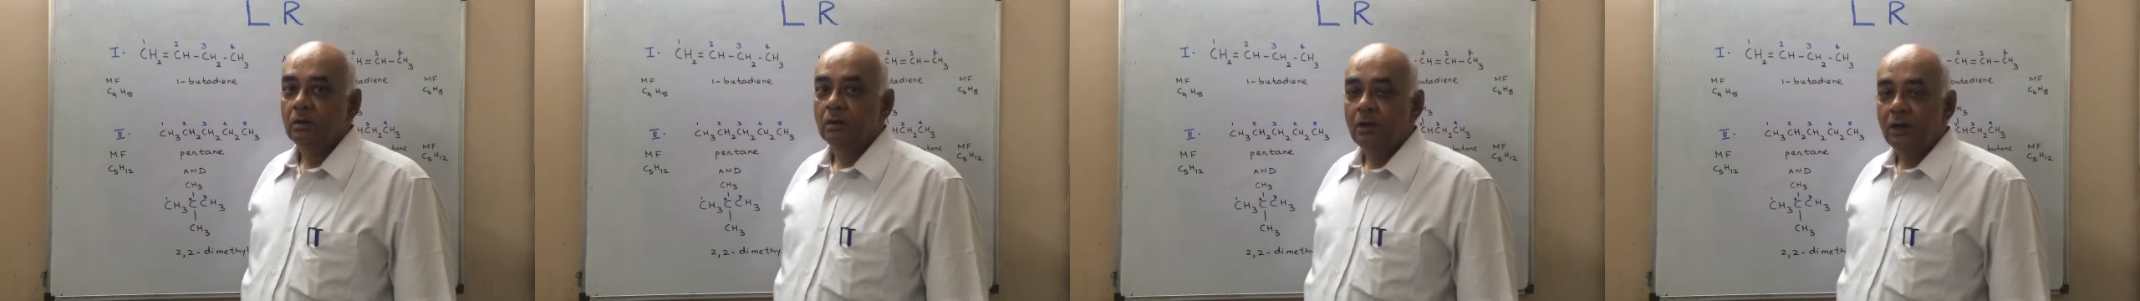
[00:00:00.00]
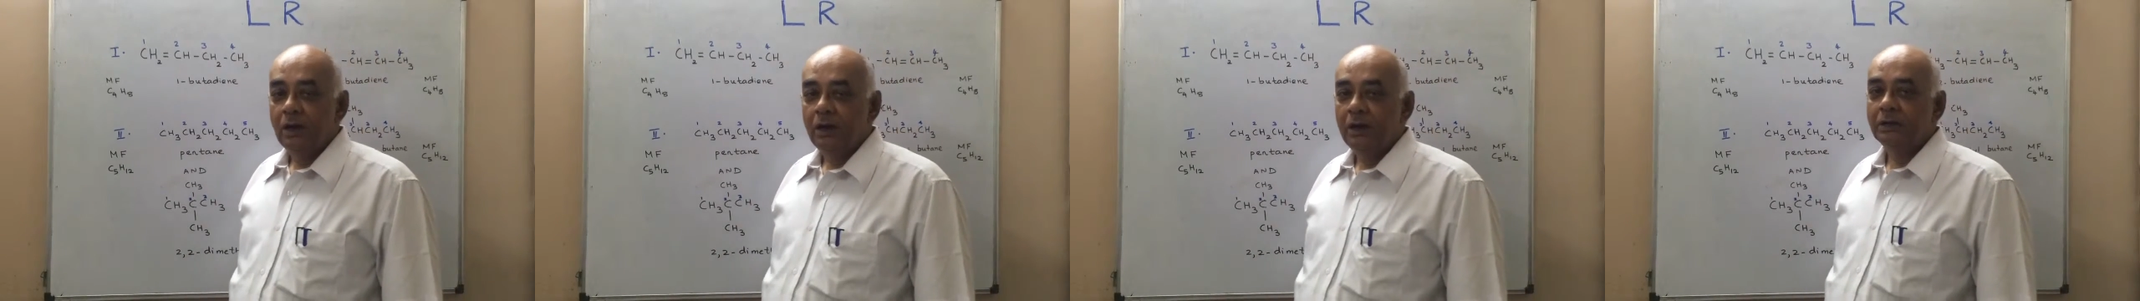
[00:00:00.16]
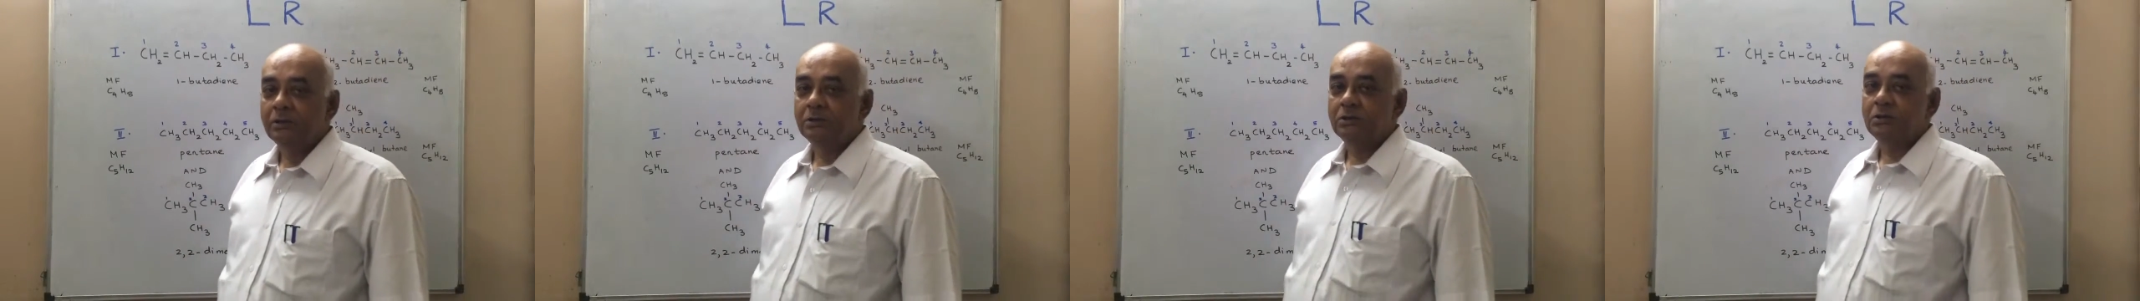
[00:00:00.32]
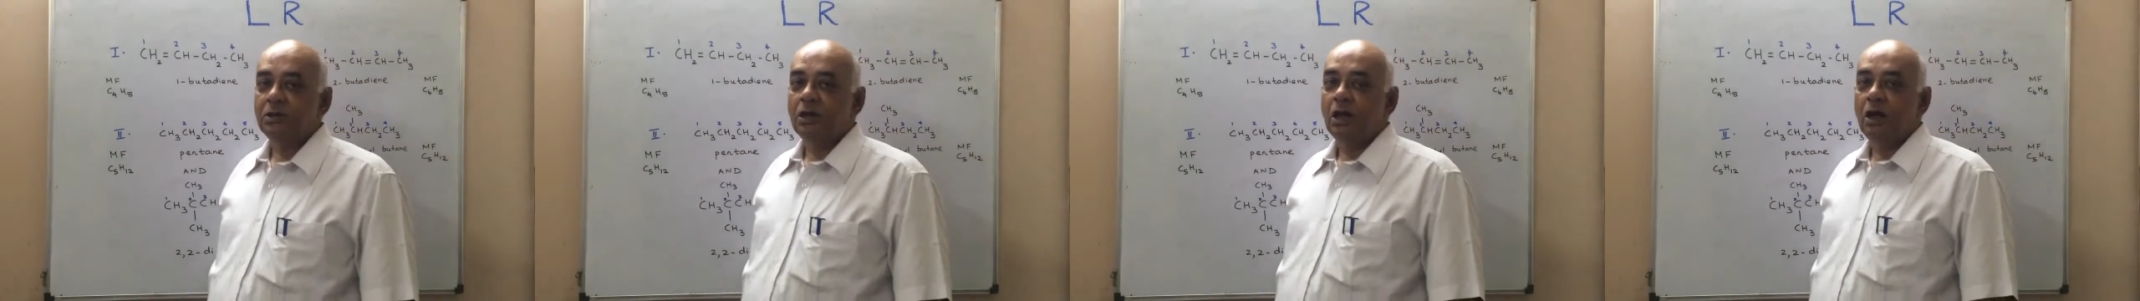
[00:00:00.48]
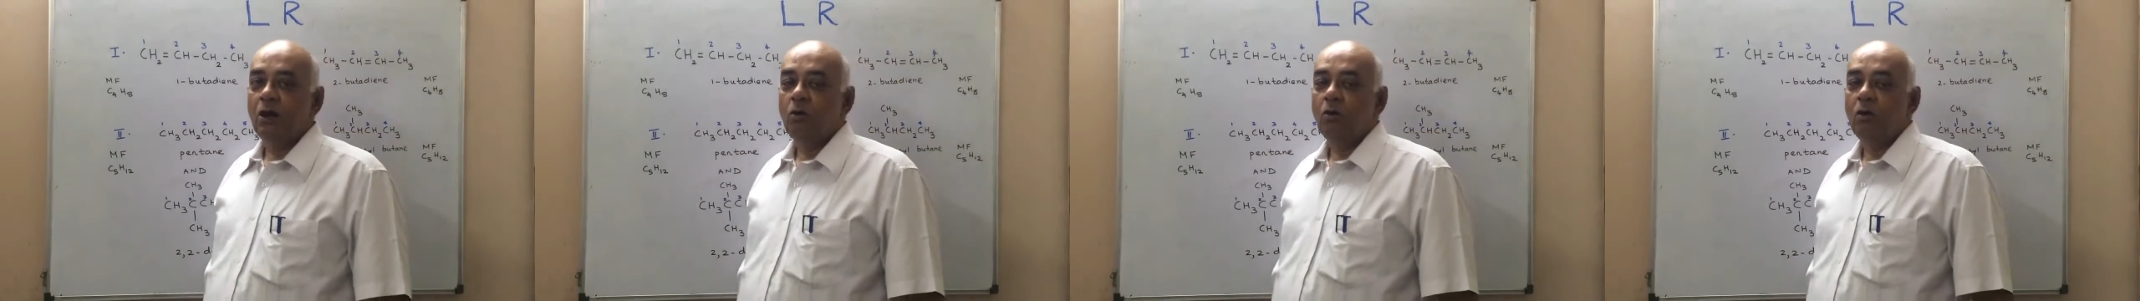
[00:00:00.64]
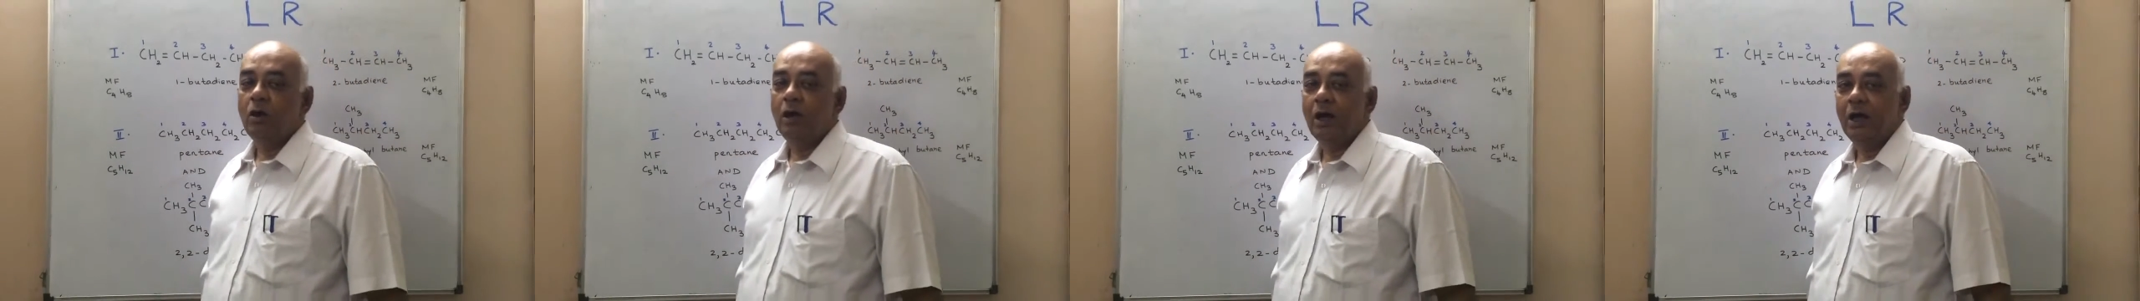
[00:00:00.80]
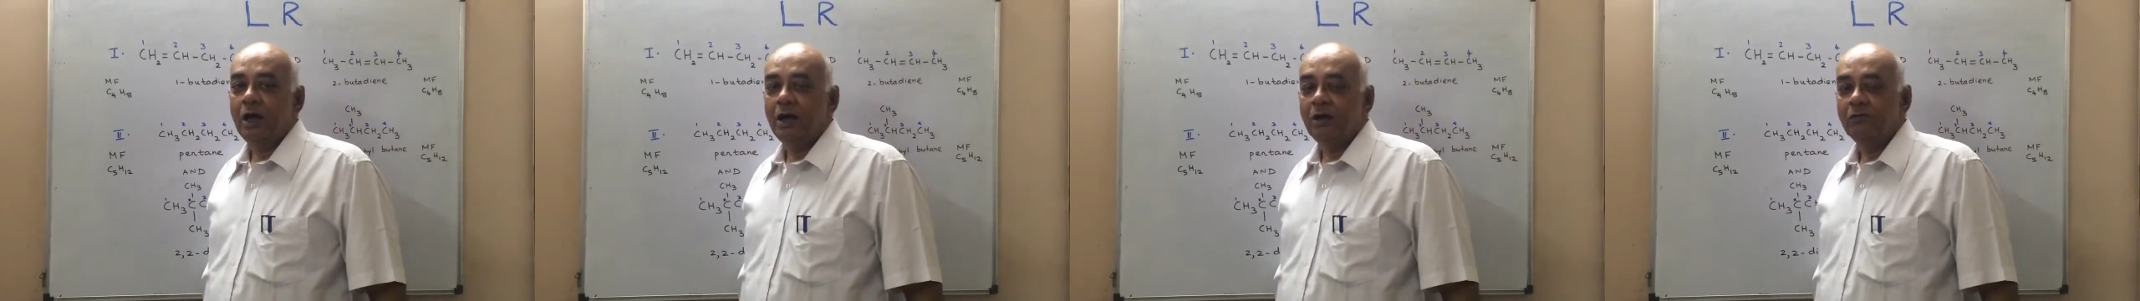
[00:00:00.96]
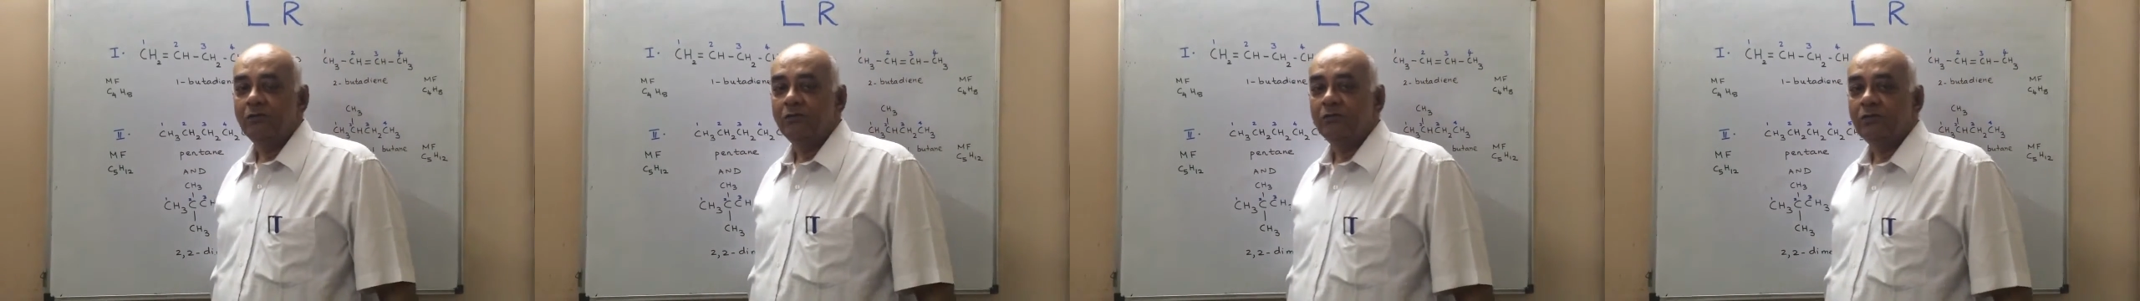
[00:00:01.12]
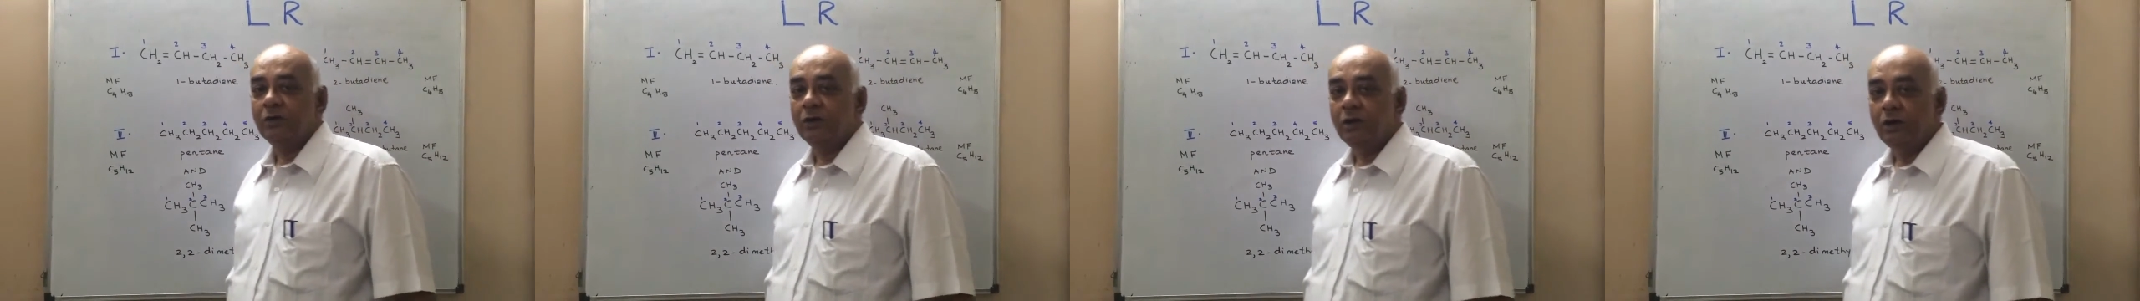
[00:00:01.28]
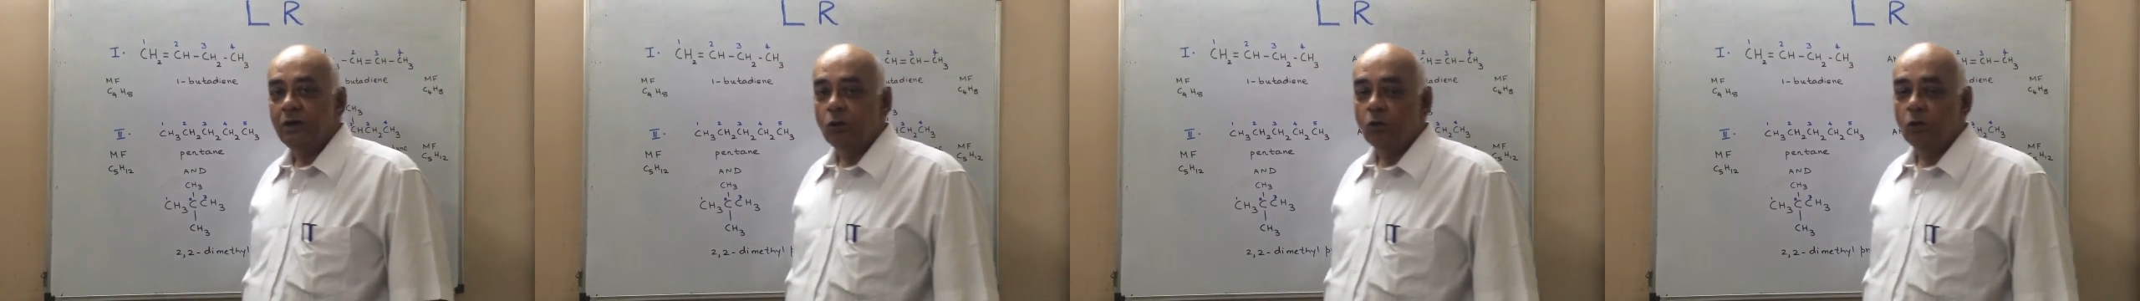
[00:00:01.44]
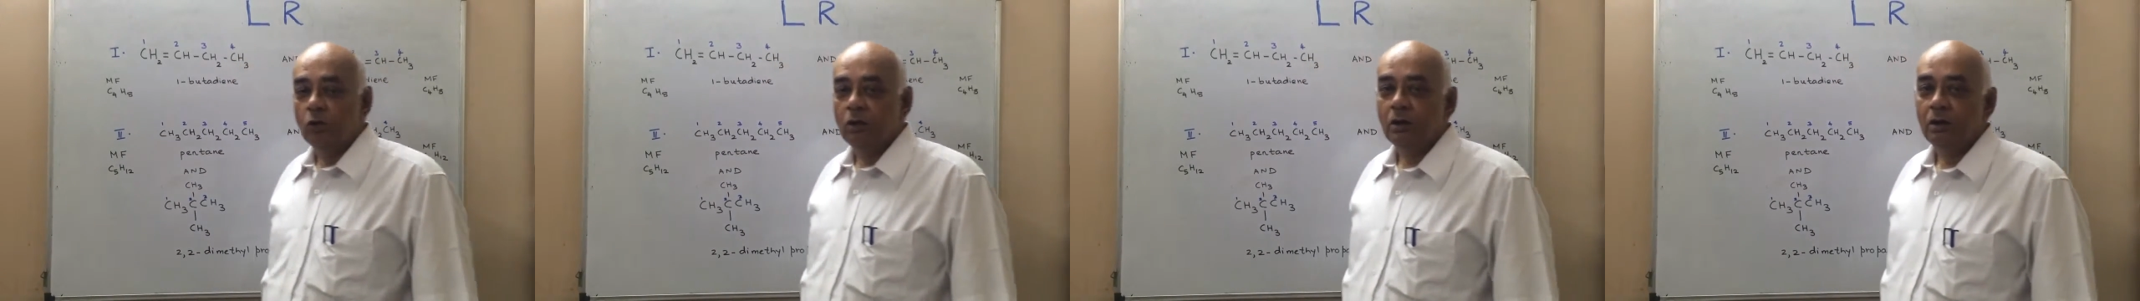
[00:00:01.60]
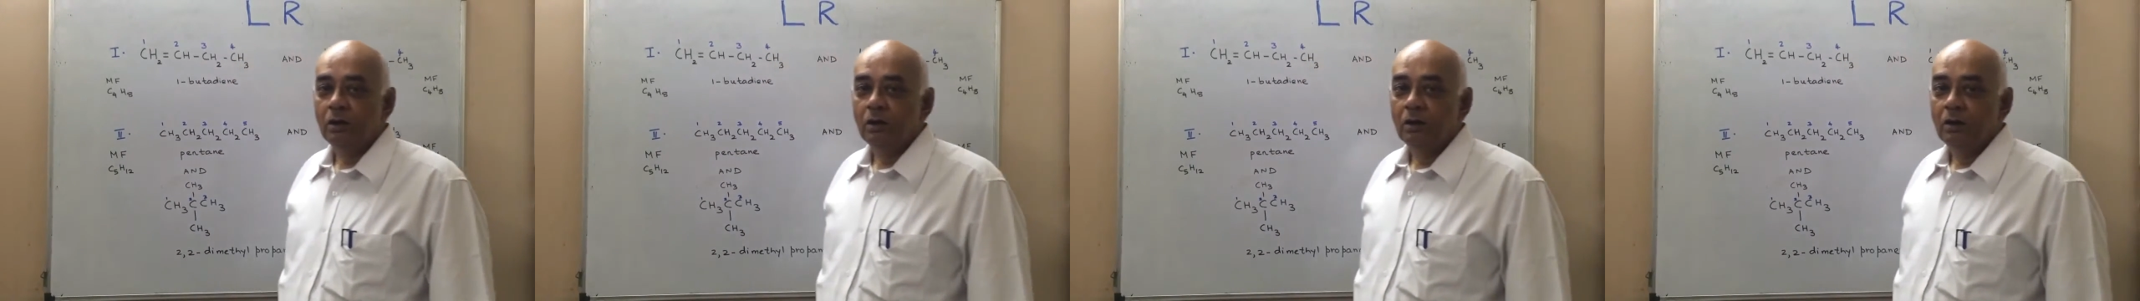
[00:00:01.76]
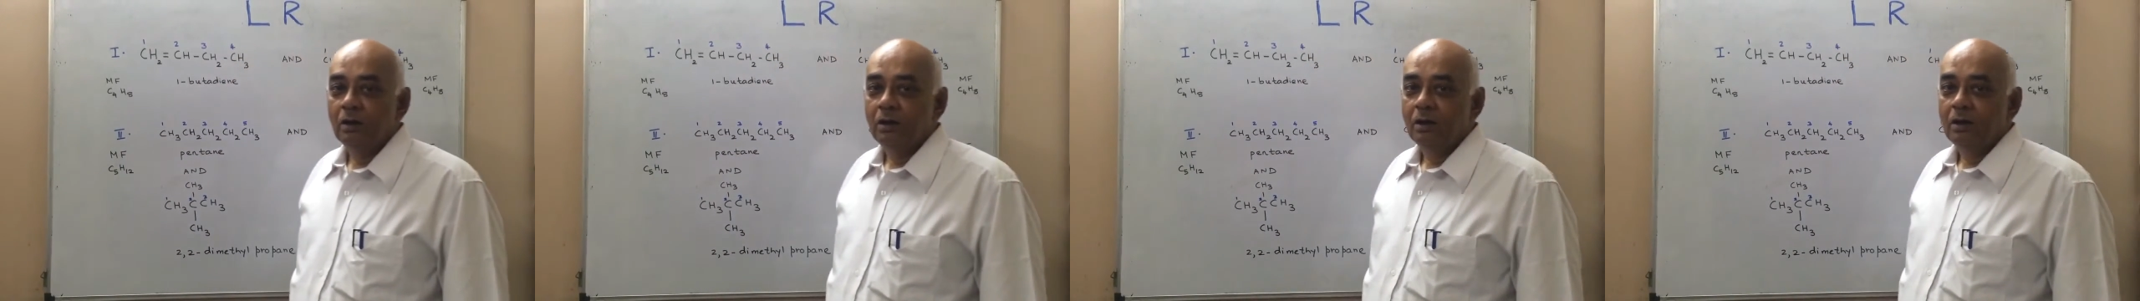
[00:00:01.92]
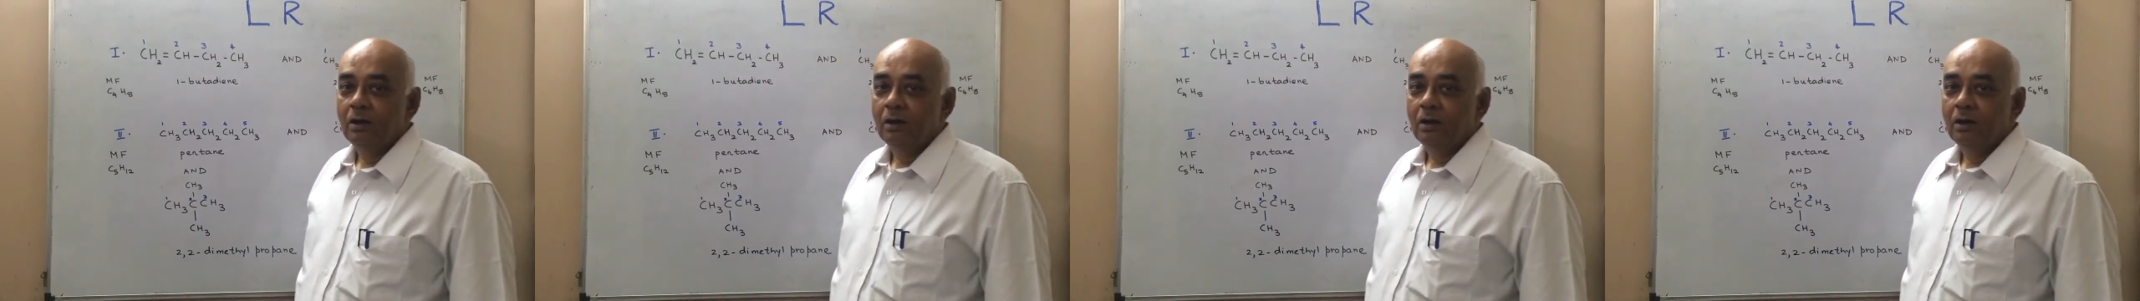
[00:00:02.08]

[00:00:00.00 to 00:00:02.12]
let us now have a look